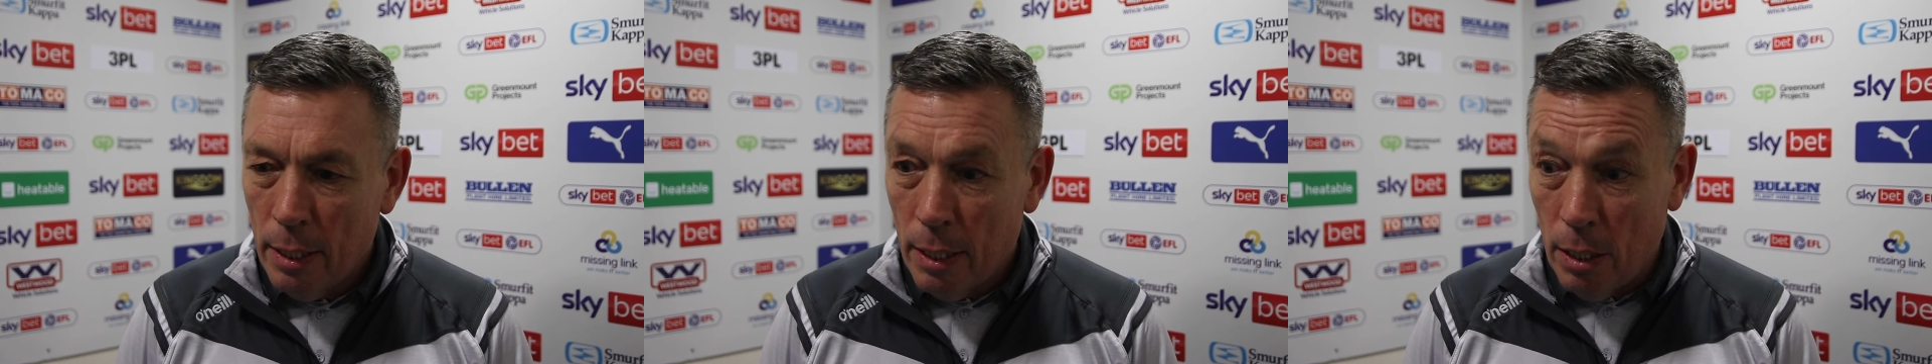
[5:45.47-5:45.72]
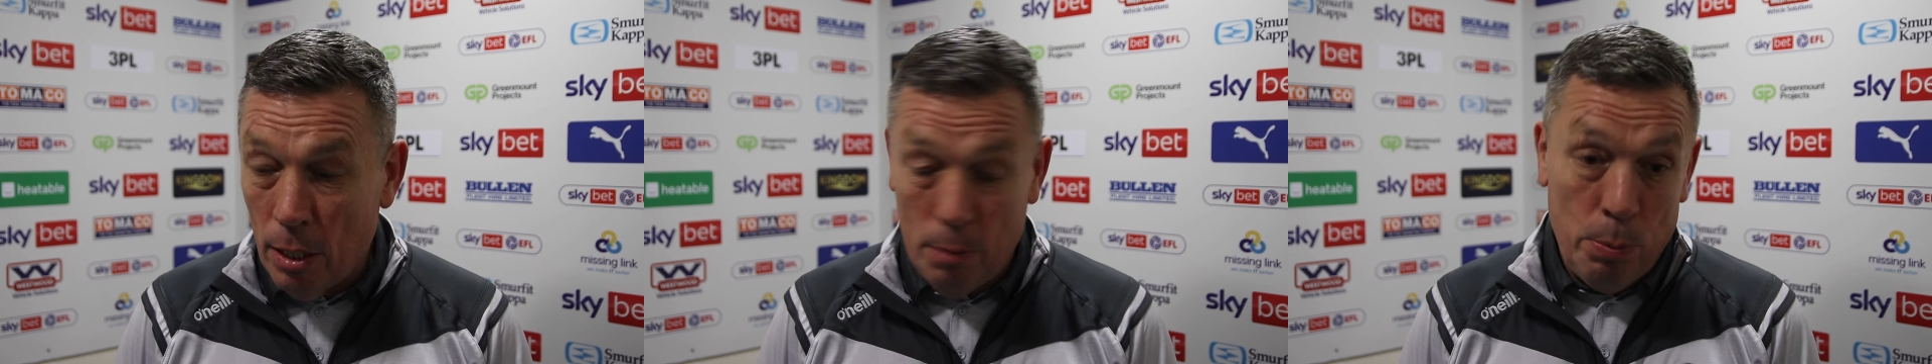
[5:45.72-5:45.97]

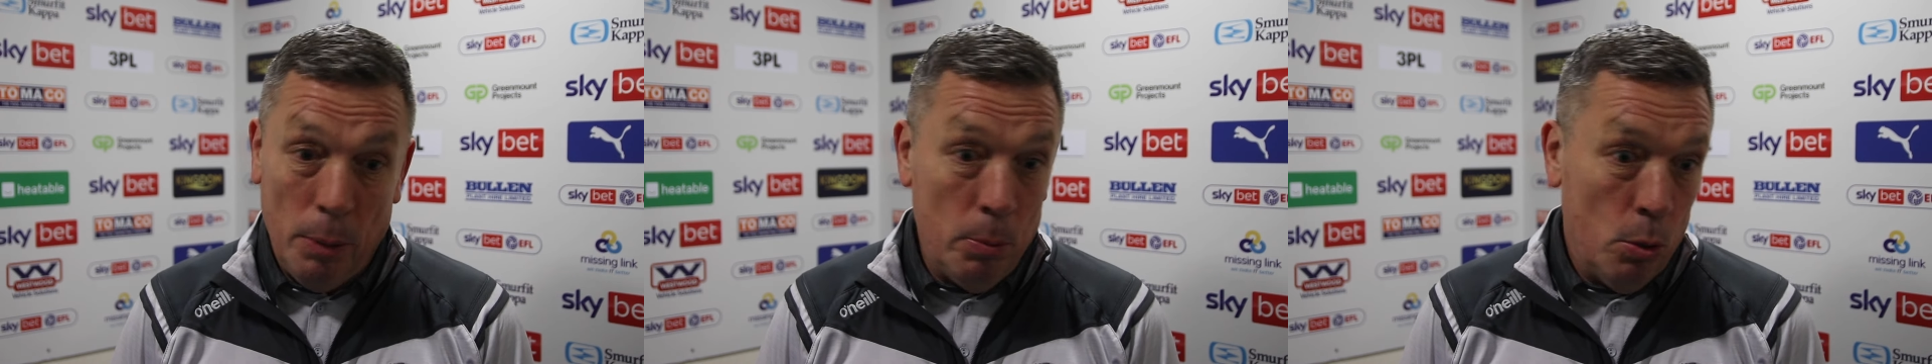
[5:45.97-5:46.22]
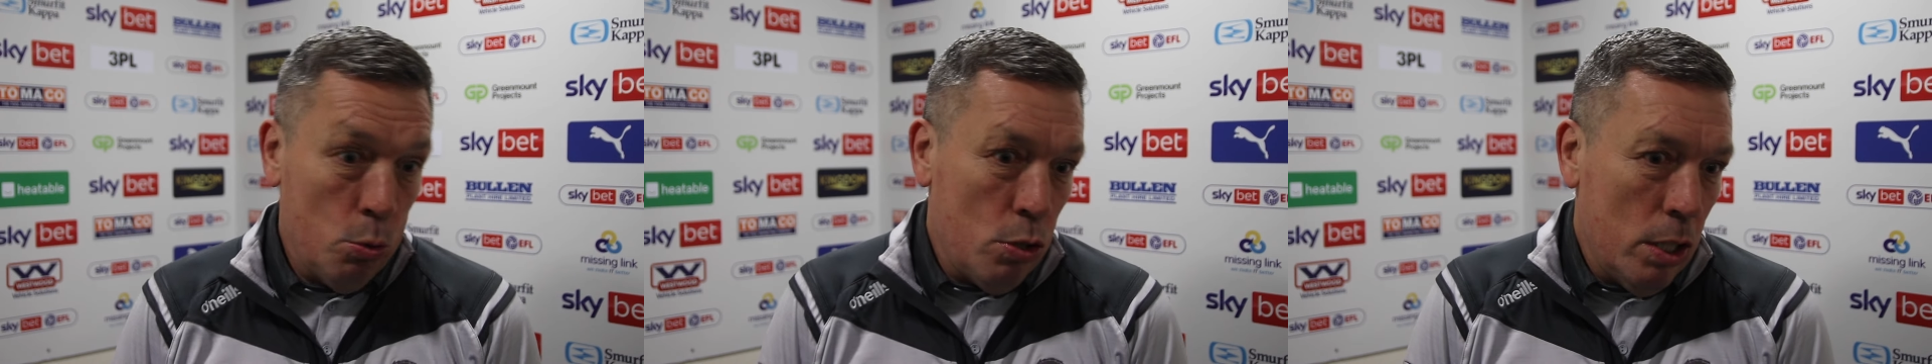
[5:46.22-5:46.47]
and like people
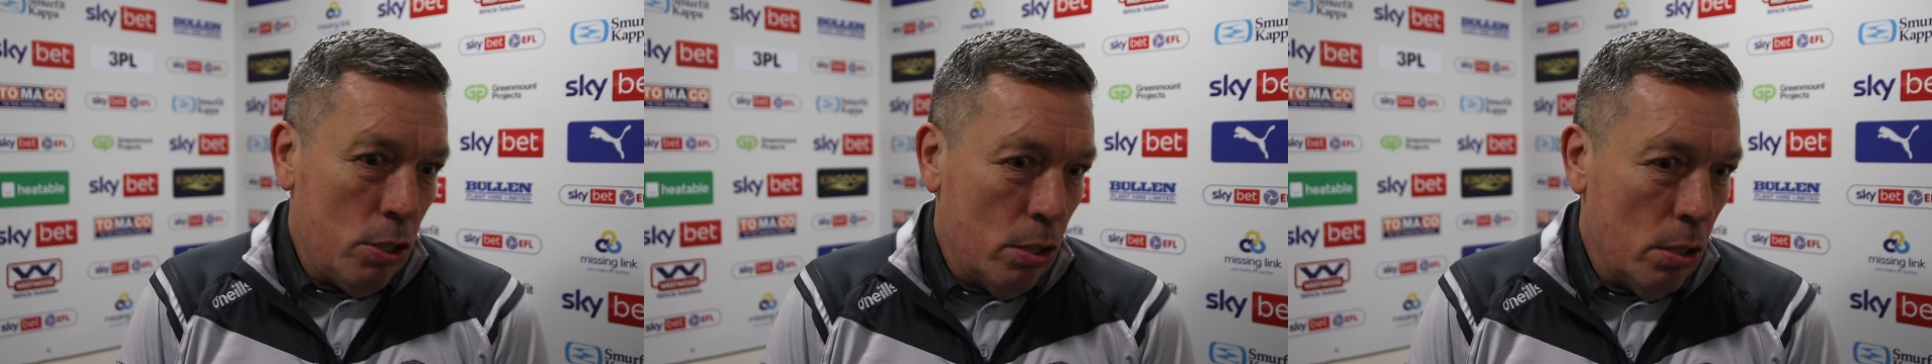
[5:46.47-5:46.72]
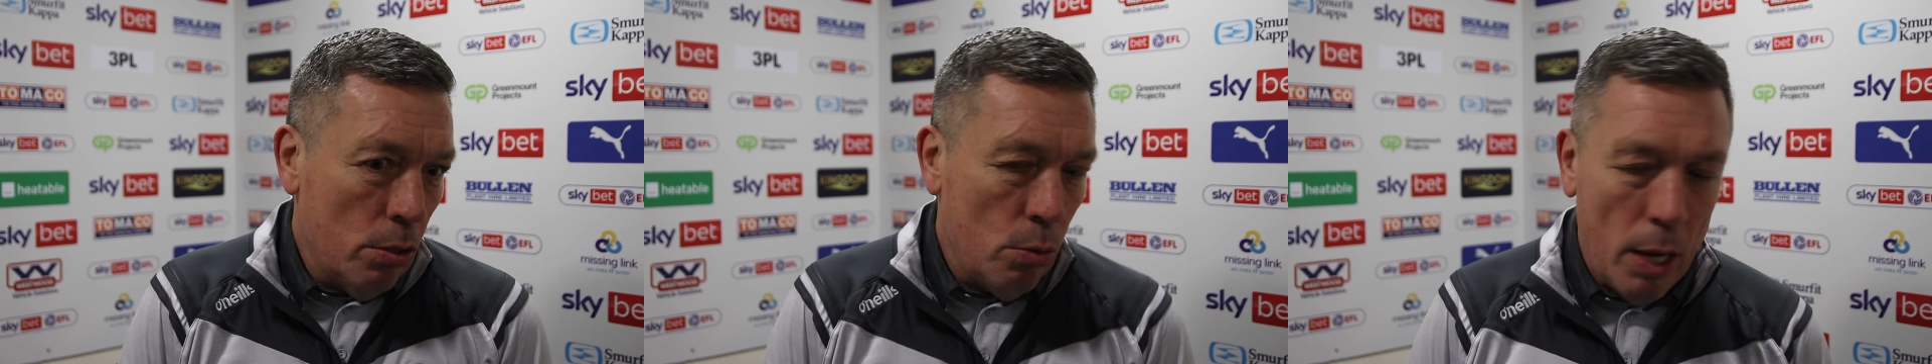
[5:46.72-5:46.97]
who's
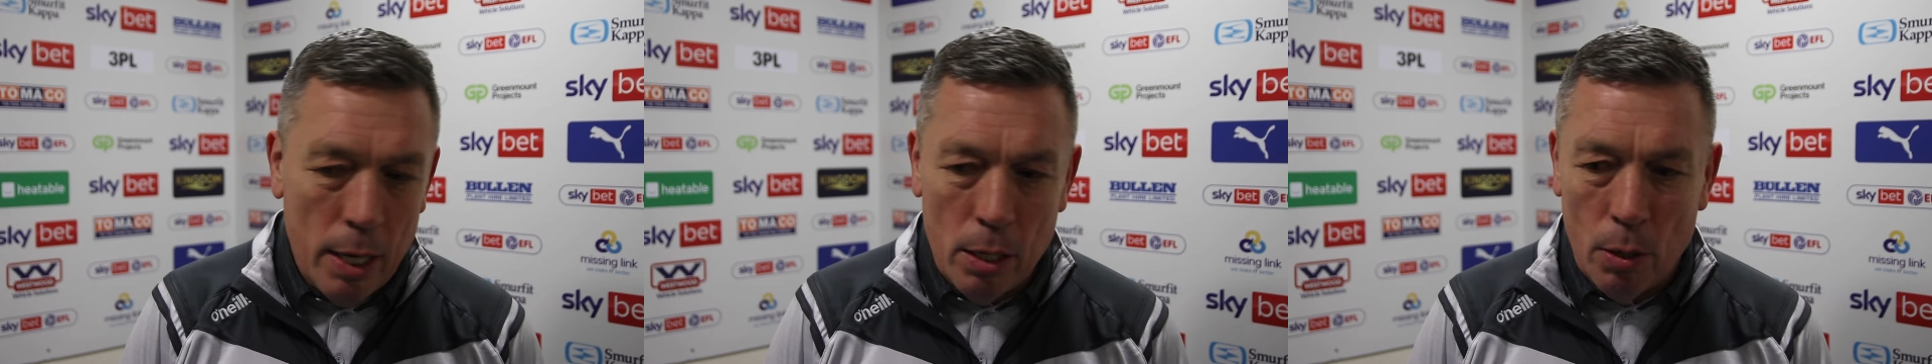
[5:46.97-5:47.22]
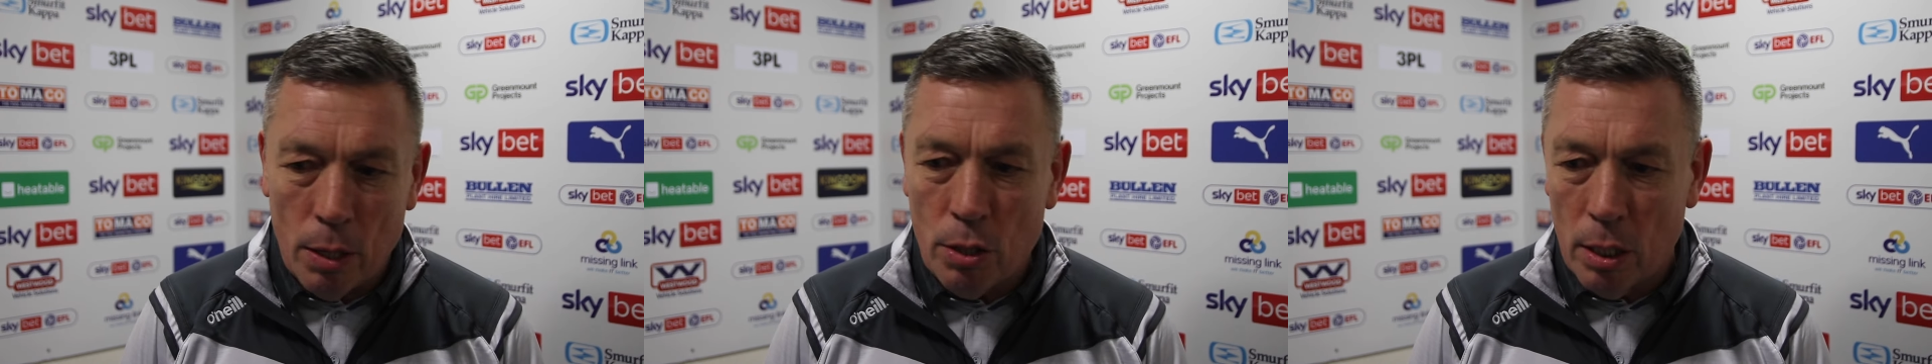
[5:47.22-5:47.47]
listening on the
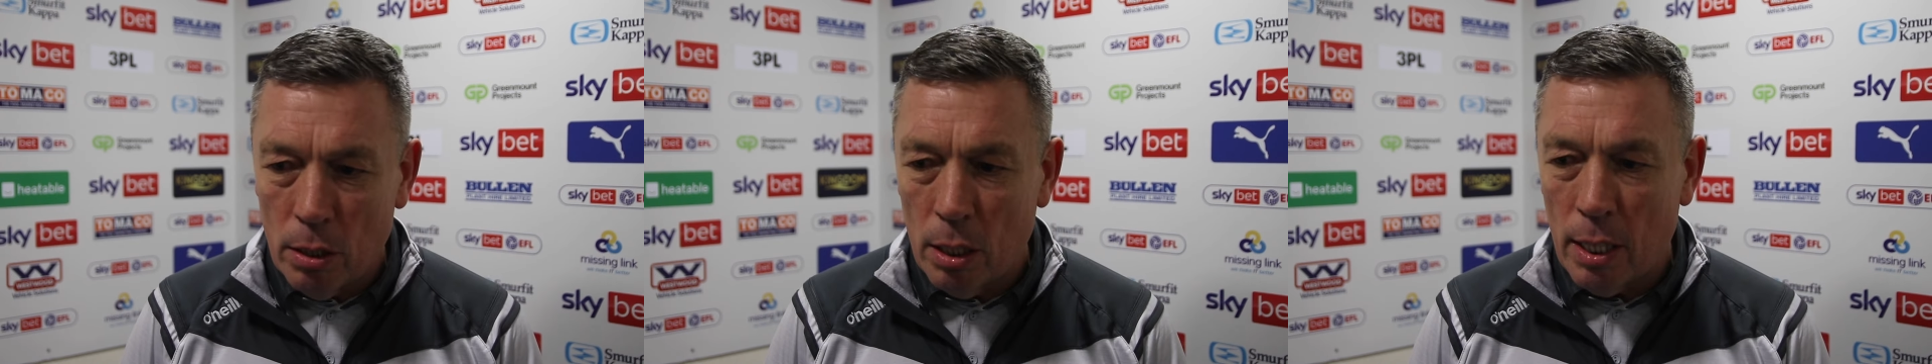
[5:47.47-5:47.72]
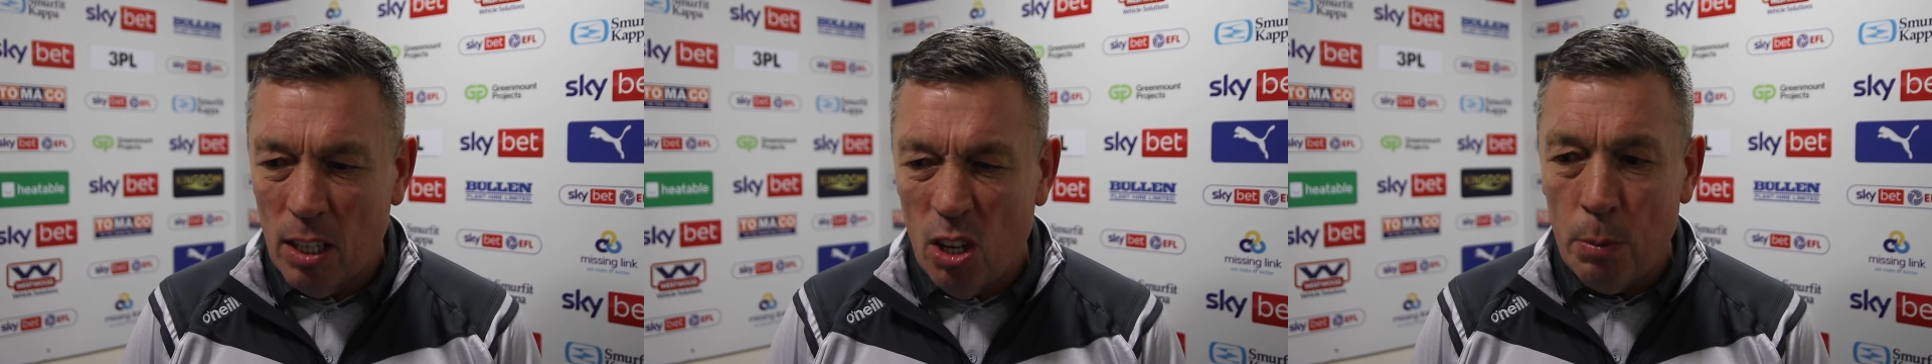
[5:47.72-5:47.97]
radio I think they
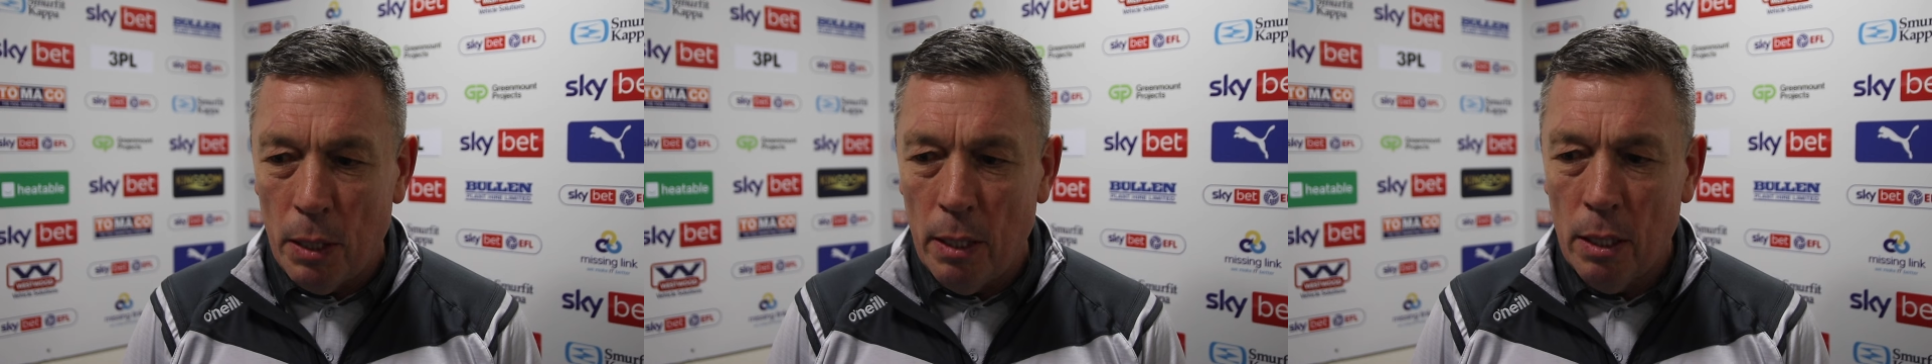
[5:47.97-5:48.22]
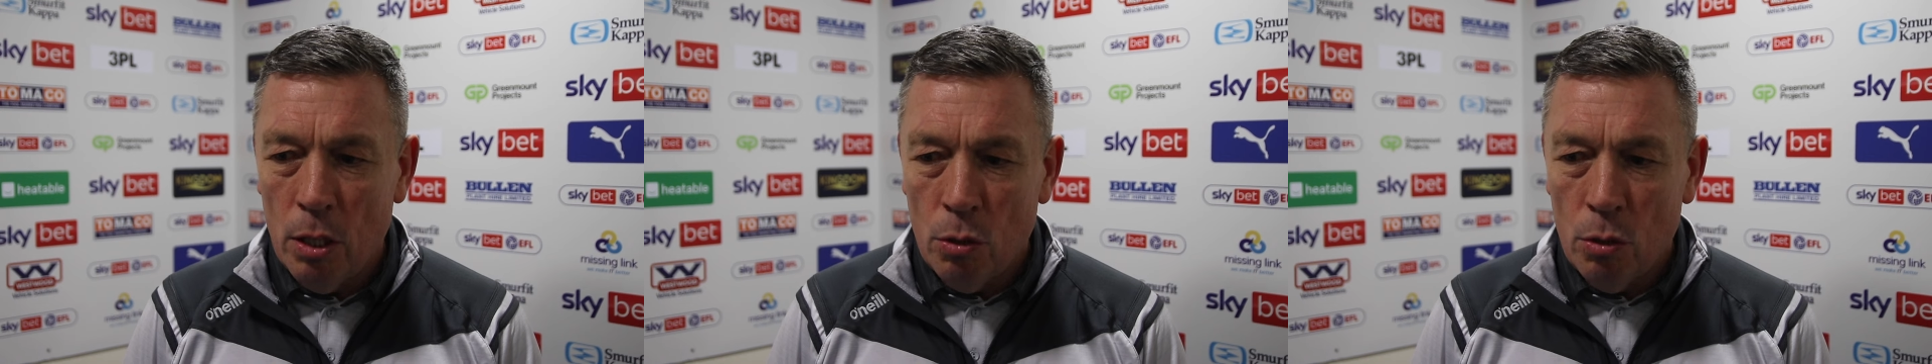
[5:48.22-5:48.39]
can all be